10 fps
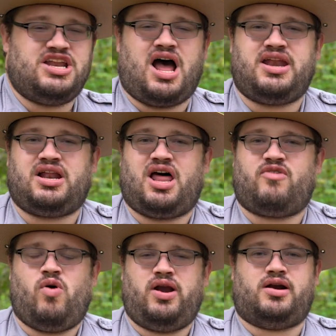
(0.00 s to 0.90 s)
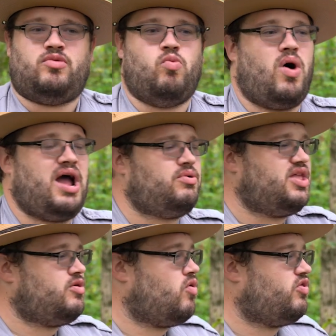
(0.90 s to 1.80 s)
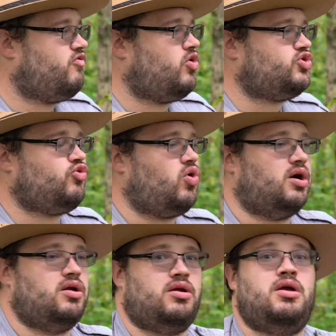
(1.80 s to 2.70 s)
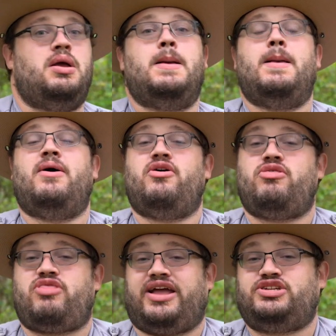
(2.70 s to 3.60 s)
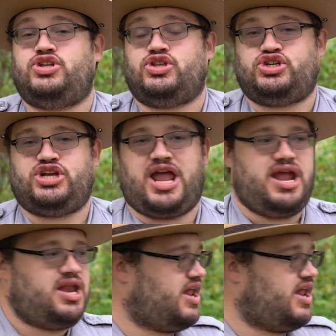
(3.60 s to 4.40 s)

a lot of water. Why would they grow on the forest floor? Thanks to the shade